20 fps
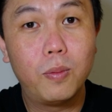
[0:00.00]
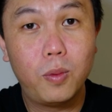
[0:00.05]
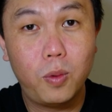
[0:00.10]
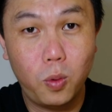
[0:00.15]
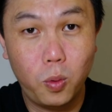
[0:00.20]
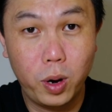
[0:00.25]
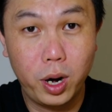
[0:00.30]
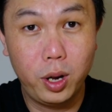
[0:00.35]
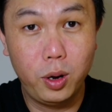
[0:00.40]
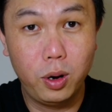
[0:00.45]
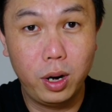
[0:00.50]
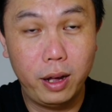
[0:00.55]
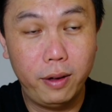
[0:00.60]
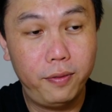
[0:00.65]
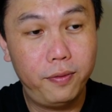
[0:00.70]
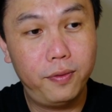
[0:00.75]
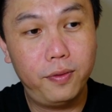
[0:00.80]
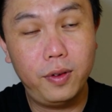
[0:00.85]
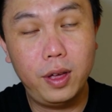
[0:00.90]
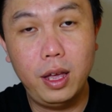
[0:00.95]
where you
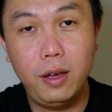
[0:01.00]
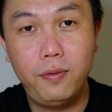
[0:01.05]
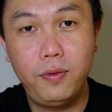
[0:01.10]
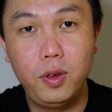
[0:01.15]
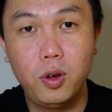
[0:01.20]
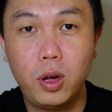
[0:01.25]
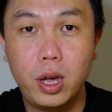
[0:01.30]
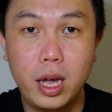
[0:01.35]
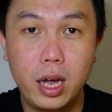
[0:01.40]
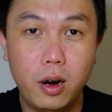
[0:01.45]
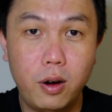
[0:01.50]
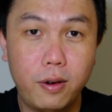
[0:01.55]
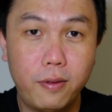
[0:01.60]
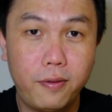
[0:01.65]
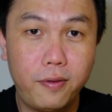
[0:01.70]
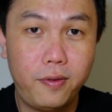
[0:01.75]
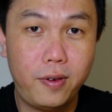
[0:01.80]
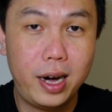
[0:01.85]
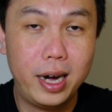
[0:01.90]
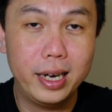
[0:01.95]
live, if you cannot
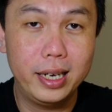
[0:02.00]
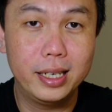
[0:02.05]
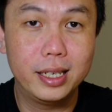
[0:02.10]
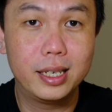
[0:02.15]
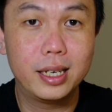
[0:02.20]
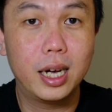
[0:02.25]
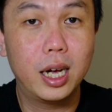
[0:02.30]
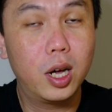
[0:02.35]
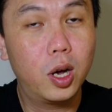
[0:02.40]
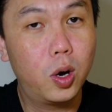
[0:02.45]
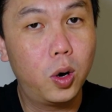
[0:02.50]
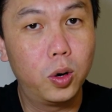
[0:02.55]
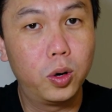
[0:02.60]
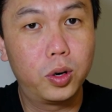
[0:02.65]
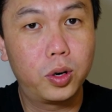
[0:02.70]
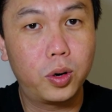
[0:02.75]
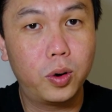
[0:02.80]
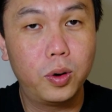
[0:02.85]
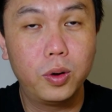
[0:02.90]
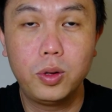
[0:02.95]
find
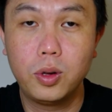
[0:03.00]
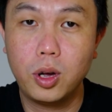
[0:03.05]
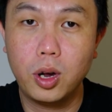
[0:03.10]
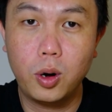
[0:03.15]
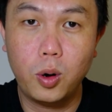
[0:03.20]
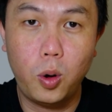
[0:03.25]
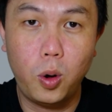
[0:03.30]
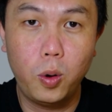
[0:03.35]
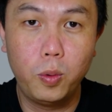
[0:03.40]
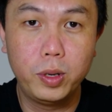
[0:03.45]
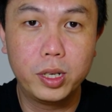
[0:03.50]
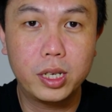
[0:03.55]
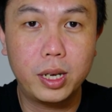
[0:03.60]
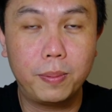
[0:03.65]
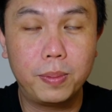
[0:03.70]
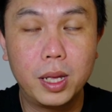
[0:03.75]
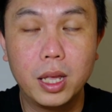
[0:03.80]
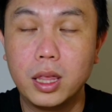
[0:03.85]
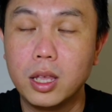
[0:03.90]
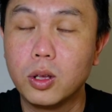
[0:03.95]
Cointreau, you can always
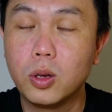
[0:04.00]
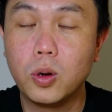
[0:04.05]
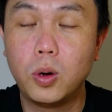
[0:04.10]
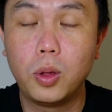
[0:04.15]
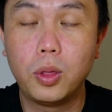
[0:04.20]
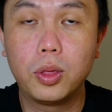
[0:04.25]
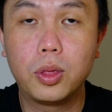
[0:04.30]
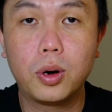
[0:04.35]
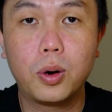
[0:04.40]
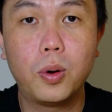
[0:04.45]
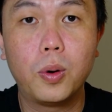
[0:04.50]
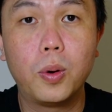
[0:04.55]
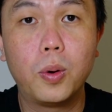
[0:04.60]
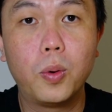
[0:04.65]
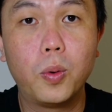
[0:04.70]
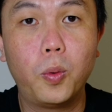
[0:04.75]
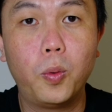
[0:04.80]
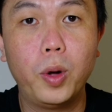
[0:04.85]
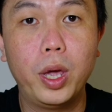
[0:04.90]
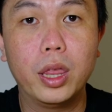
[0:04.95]
substitute Cointreau
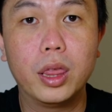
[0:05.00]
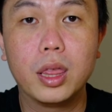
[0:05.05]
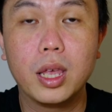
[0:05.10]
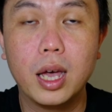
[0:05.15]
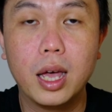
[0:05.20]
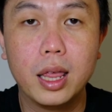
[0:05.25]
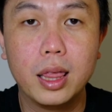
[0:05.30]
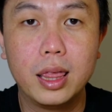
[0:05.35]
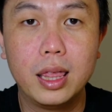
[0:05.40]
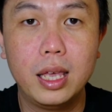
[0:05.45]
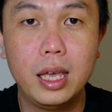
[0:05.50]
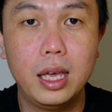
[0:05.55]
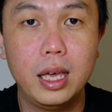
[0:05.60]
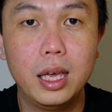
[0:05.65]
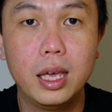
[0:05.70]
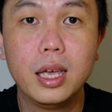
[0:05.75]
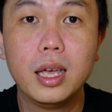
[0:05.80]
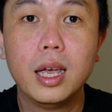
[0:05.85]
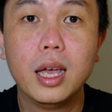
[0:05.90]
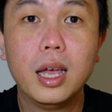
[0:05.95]
with
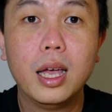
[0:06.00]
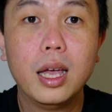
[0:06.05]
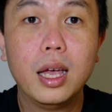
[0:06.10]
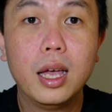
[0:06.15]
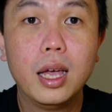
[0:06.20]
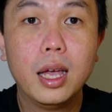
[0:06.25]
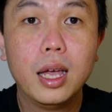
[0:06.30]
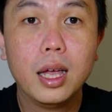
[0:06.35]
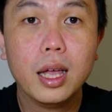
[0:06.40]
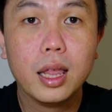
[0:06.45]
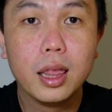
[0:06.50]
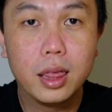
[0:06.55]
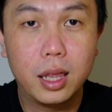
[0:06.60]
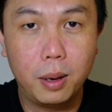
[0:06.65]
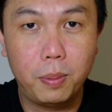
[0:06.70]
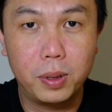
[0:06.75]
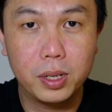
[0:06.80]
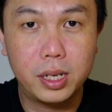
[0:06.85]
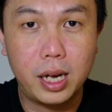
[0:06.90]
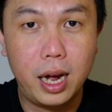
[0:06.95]
the
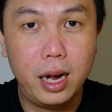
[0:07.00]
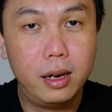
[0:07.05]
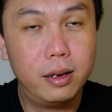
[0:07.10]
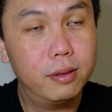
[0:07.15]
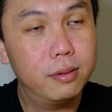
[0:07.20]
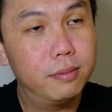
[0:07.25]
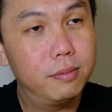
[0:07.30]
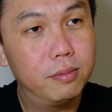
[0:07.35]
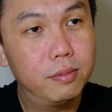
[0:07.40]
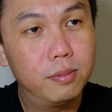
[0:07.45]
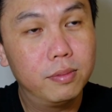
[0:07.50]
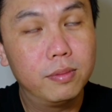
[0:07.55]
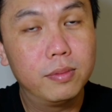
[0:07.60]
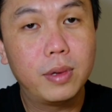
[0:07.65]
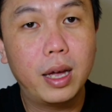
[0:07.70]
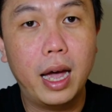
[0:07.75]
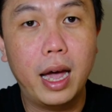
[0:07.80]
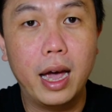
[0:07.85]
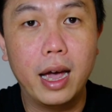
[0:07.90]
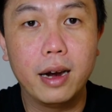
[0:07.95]
triple sec,
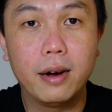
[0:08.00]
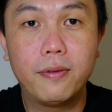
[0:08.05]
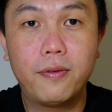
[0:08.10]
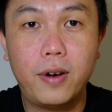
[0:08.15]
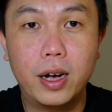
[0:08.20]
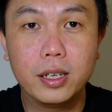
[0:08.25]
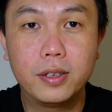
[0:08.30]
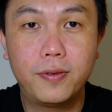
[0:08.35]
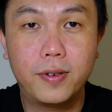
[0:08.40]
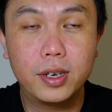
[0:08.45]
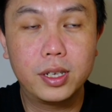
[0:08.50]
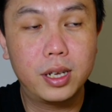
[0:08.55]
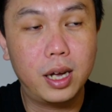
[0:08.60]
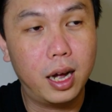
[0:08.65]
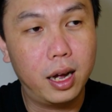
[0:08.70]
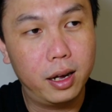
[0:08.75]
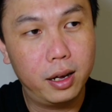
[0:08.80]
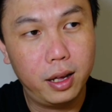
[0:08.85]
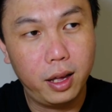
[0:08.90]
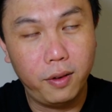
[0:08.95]
and vice
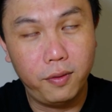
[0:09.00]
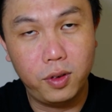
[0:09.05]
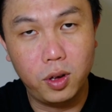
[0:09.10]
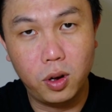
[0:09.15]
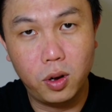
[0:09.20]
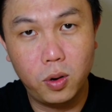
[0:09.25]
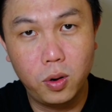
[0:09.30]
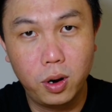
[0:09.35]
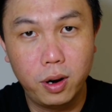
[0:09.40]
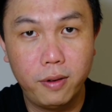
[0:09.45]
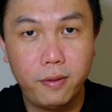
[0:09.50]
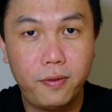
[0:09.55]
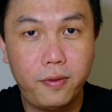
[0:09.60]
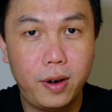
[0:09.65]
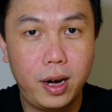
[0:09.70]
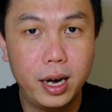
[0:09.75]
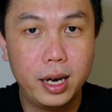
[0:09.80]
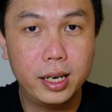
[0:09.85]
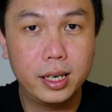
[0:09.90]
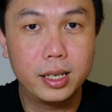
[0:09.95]
versa. If you couldn't
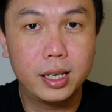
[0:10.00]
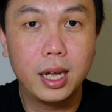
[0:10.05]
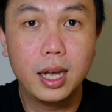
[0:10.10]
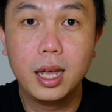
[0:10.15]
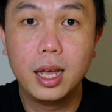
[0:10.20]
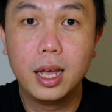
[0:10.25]
find